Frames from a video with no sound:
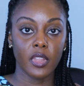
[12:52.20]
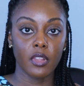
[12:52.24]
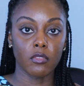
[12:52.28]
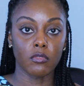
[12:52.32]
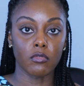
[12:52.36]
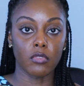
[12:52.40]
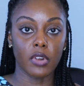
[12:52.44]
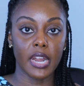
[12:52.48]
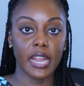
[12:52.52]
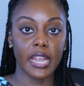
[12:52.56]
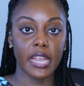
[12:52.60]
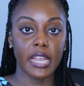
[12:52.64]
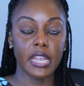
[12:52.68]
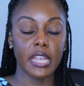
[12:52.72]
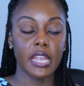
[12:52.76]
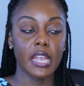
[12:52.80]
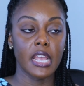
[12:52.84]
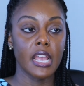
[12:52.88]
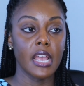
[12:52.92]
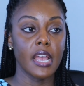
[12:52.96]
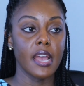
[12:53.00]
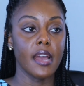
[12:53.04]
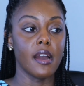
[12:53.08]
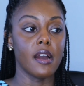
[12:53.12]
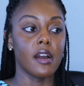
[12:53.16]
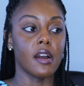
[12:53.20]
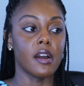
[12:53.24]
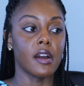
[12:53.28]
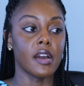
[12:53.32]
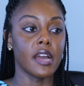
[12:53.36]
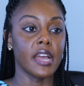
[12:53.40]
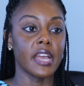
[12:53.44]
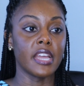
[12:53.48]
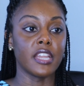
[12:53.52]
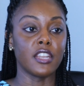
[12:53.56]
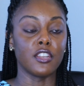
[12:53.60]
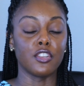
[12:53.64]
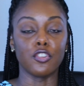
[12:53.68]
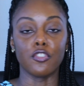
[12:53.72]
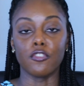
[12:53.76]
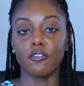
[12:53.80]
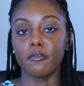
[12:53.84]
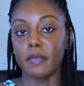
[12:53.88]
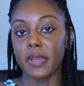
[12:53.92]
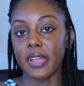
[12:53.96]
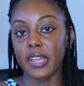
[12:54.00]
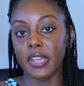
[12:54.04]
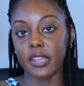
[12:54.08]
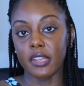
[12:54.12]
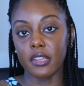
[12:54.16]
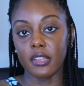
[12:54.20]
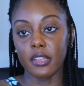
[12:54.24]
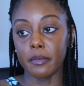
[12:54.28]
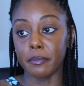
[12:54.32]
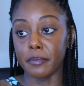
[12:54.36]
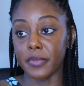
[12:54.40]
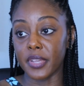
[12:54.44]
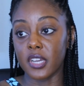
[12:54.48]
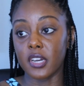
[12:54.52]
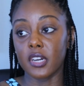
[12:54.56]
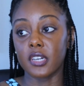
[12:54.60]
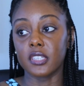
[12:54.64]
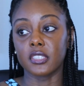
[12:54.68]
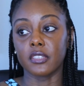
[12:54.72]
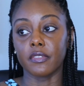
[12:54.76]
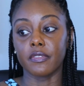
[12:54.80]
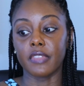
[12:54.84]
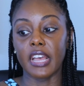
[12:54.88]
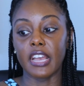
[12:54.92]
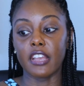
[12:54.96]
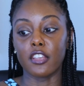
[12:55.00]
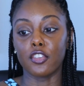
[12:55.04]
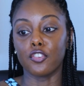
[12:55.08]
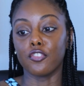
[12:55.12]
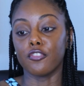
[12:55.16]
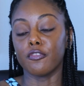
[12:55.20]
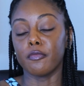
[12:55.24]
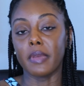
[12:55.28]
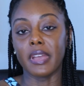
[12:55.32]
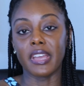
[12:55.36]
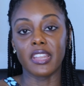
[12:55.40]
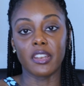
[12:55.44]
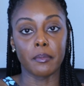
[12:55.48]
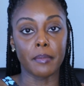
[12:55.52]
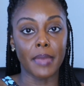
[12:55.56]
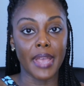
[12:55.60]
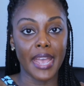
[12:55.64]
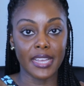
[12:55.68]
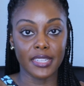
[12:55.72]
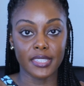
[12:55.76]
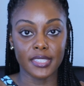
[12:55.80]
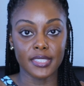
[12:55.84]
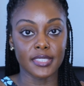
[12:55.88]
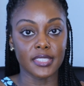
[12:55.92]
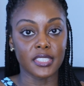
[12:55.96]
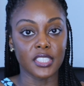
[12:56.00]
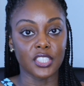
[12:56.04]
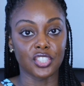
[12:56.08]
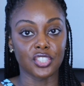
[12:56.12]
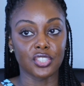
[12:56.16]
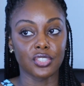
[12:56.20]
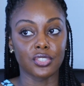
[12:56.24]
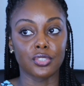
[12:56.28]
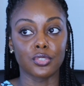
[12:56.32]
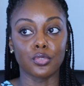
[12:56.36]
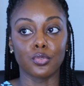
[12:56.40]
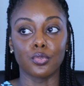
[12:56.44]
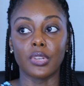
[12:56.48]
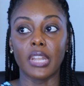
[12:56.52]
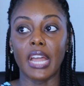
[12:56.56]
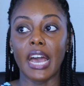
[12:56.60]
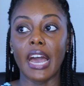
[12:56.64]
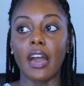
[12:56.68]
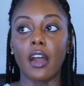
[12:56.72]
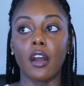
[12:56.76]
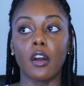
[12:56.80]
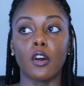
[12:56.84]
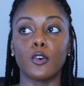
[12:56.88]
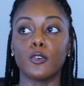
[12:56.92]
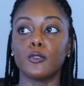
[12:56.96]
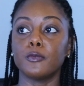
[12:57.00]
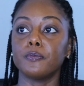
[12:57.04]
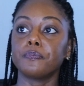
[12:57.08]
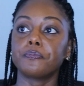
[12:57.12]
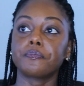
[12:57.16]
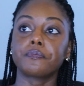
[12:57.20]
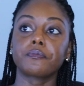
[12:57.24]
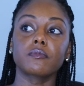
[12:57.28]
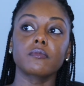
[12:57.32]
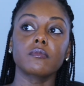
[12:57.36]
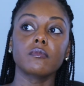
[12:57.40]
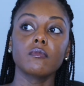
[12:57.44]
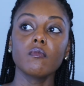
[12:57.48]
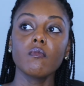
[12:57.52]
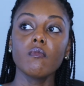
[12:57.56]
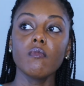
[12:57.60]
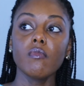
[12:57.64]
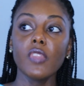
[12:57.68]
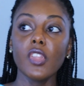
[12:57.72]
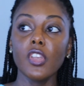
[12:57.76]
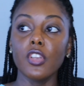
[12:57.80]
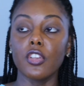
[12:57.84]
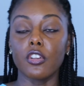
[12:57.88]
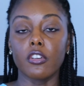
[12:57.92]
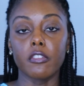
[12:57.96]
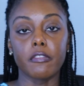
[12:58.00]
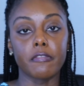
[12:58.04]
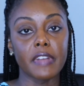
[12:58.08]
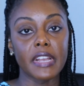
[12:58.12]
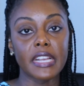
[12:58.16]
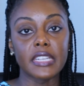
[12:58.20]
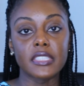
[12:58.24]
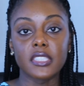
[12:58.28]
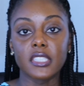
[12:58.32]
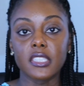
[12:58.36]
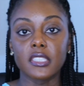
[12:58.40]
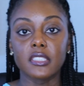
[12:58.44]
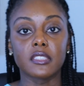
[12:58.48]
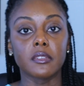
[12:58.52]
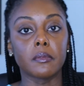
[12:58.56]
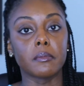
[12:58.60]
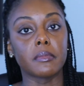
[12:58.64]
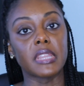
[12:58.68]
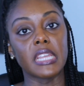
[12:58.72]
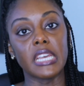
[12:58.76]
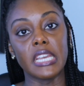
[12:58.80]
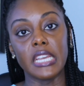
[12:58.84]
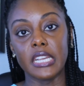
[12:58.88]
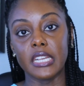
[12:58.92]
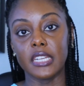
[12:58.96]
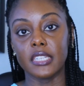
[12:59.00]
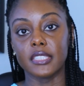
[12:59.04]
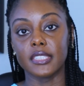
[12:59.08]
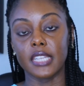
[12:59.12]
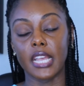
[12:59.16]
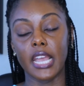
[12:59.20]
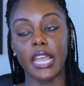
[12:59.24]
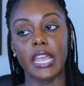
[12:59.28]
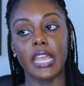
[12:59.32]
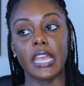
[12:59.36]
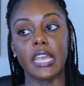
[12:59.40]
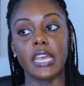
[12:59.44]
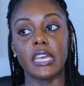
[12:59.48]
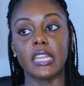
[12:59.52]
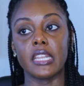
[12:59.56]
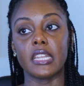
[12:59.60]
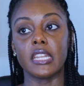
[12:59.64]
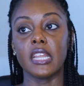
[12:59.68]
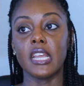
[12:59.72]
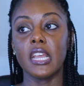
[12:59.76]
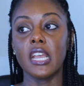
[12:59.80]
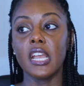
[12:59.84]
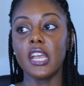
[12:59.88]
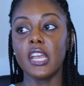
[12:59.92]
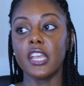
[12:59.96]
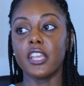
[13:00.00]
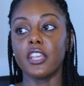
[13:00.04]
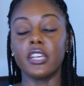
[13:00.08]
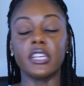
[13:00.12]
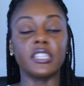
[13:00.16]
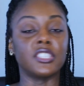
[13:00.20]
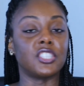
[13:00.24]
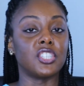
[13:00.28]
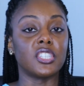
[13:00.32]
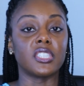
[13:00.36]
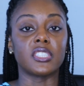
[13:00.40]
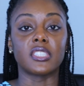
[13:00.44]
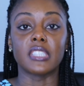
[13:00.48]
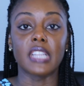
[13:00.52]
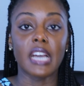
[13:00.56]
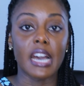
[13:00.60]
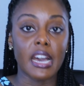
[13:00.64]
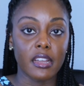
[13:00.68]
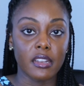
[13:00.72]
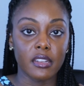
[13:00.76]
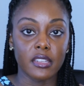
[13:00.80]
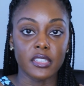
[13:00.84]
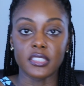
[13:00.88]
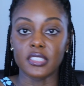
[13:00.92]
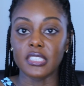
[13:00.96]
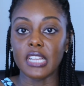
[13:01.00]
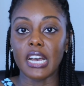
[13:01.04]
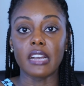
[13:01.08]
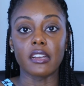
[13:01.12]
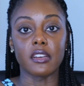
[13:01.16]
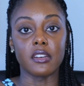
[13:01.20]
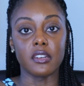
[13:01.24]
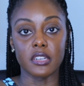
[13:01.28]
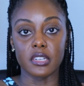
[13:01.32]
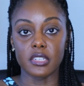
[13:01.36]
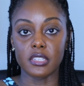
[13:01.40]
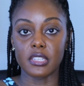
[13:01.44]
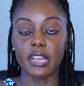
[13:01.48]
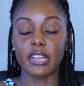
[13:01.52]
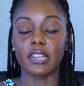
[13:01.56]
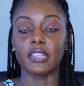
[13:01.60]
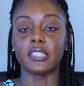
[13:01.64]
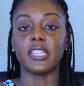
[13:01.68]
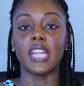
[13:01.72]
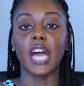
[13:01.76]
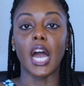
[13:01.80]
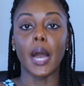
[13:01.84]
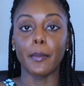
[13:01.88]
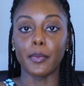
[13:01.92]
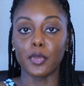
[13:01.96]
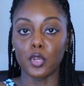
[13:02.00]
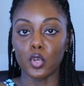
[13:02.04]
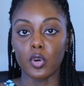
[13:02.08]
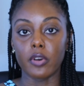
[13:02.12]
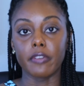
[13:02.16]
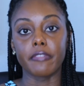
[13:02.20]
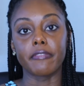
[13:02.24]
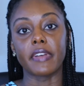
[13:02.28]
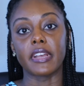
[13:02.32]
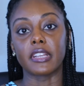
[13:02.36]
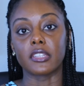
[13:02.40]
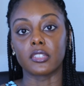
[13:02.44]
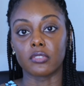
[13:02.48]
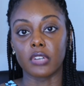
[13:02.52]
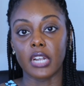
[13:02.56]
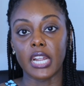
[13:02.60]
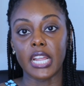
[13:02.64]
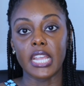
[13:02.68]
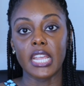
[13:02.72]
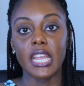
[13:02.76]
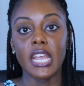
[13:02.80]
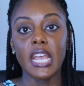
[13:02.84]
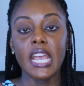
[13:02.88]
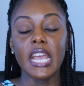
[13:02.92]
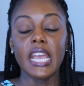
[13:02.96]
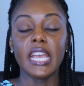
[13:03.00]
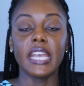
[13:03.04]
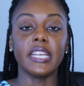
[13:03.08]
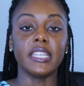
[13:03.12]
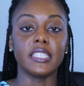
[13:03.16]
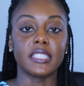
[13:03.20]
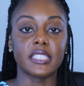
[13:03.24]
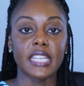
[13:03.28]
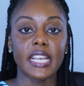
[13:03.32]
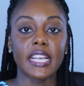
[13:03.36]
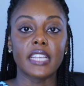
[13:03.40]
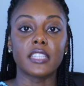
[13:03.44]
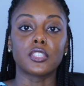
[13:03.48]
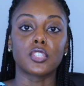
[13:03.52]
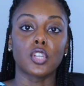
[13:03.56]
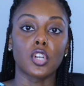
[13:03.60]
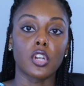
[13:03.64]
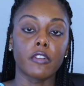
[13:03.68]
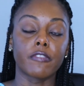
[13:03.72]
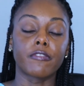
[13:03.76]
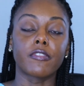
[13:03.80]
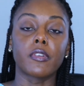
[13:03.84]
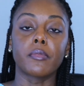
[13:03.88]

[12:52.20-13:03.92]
Right? Uh, and you've made and because of that you've made a bad decision. So now you're facing some things and it's just not it's not good it's like a domino effect right he's saying turn